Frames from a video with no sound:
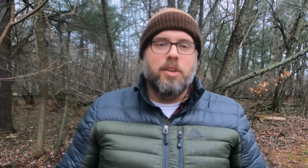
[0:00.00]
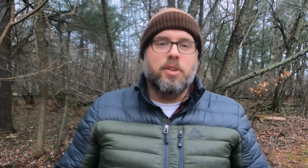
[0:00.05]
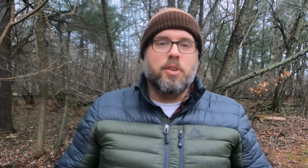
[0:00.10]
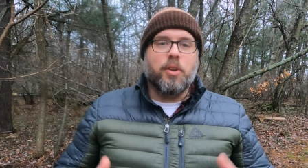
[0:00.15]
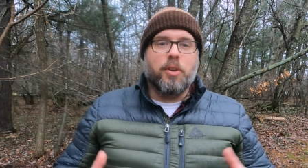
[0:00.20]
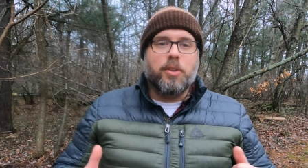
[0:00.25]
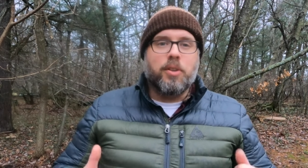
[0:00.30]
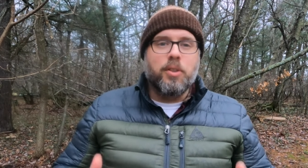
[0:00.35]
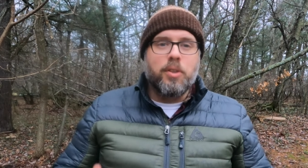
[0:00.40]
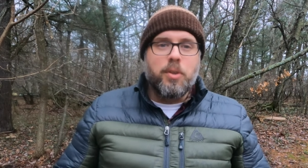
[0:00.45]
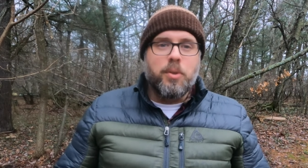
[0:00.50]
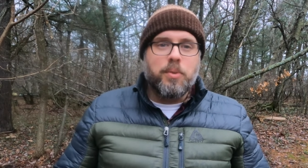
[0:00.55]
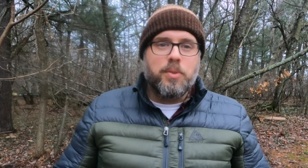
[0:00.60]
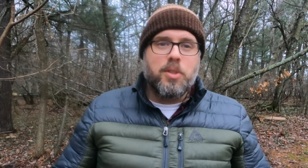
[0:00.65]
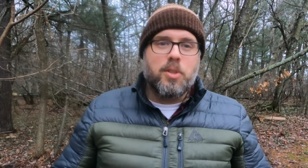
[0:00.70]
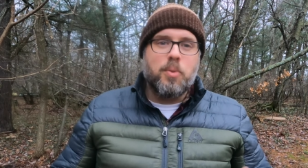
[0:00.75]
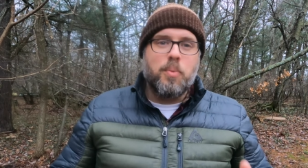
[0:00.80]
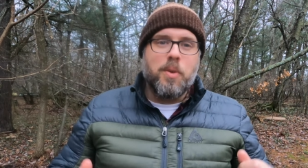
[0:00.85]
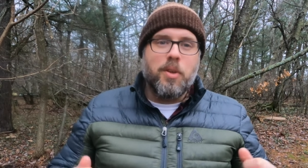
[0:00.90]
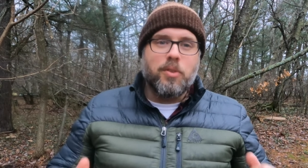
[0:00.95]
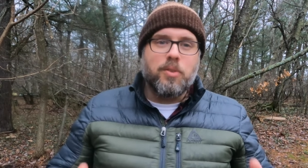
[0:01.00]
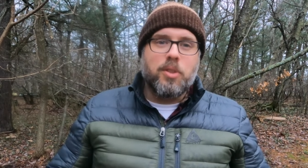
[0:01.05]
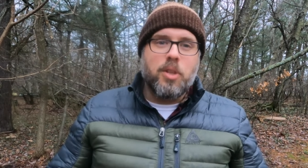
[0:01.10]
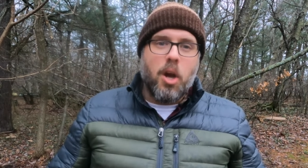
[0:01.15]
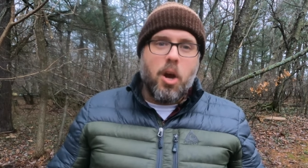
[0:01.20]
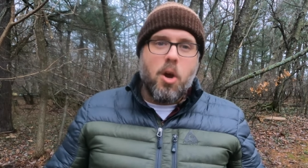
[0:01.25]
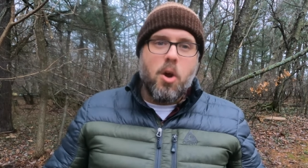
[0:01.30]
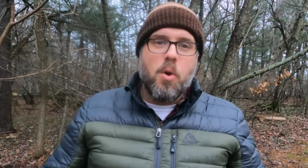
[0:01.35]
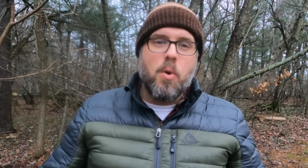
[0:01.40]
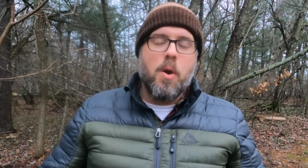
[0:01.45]
Your glutes will
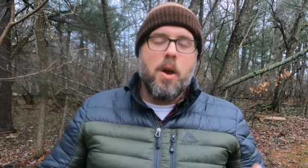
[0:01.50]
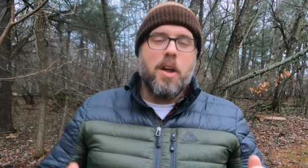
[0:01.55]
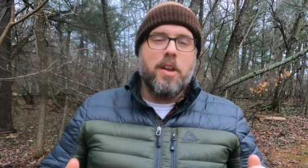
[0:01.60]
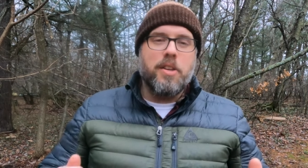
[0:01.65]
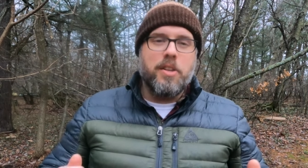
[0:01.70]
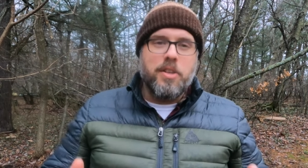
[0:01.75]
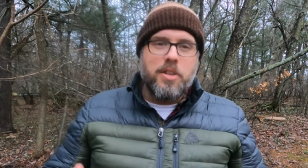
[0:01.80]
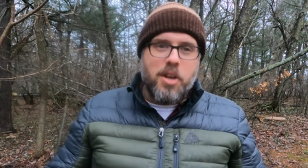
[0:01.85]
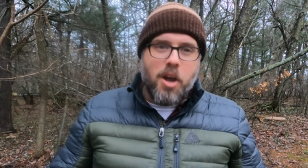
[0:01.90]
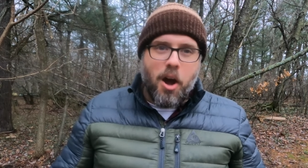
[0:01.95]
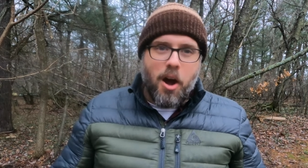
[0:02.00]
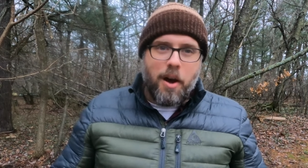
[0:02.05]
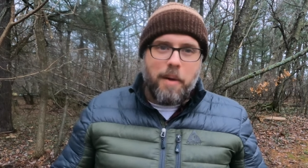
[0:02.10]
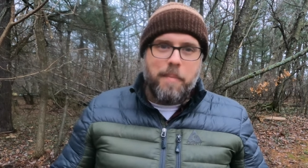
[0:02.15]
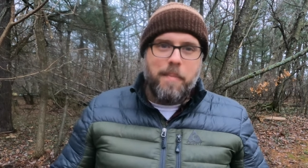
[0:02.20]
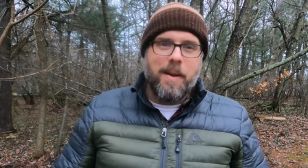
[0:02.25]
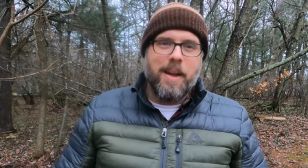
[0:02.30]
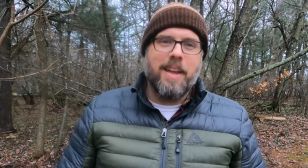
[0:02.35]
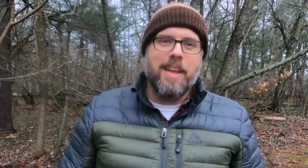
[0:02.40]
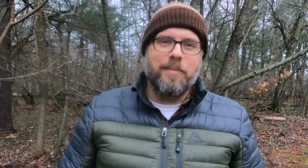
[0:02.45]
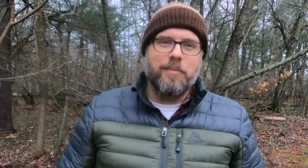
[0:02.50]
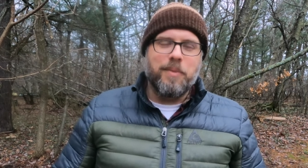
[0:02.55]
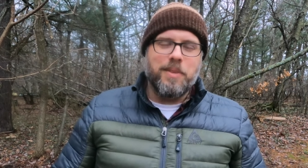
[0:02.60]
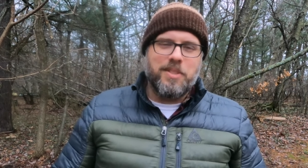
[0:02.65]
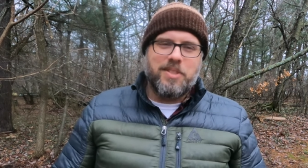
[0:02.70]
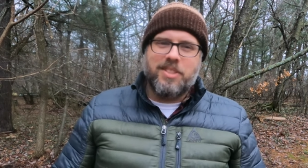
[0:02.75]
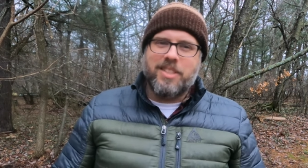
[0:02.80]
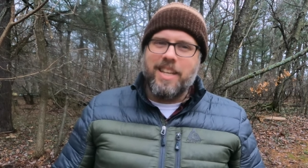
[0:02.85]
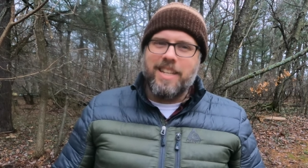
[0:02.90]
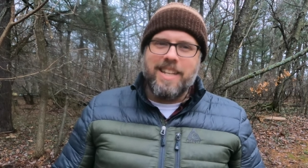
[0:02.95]
go numb
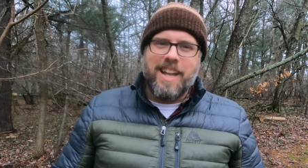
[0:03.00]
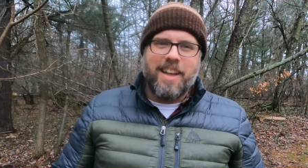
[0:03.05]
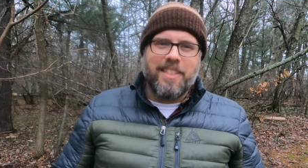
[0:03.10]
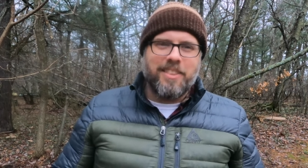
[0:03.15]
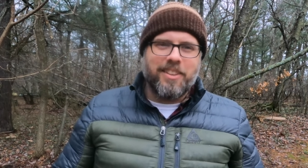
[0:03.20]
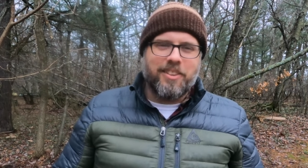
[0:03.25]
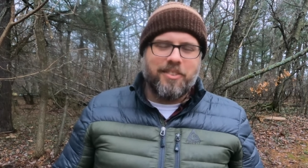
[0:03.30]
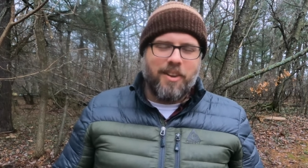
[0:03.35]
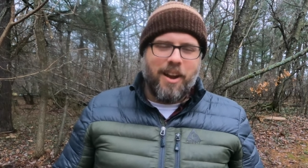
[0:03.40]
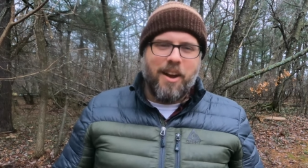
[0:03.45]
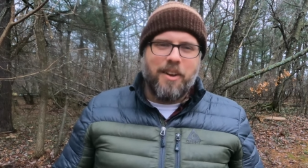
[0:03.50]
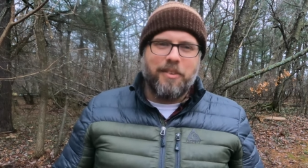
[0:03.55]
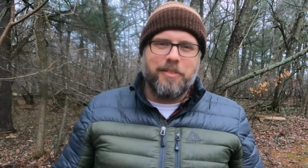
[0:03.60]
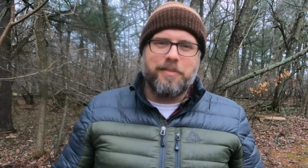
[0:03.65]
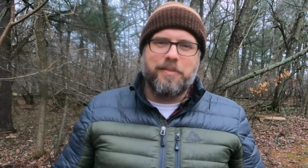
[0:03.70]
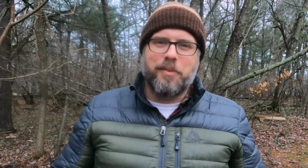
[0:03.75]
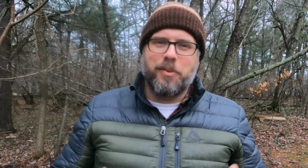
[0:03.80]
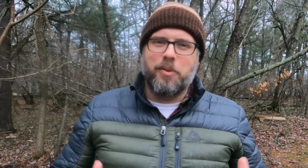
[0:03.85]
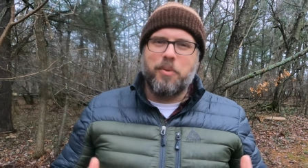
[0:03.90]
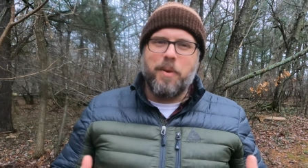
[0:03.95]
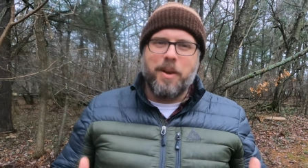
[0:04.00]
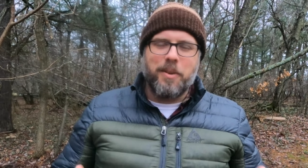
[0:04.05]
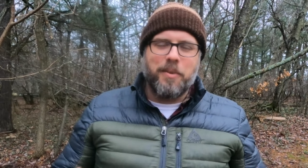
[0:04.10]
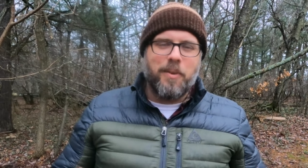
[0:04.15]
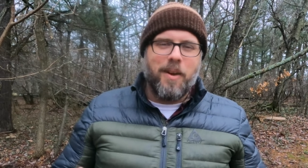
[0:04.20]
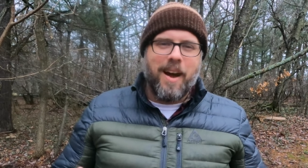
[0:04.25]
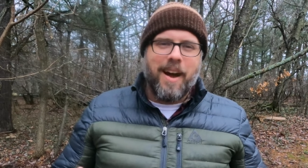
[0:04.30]
when sitting on the ground for quite a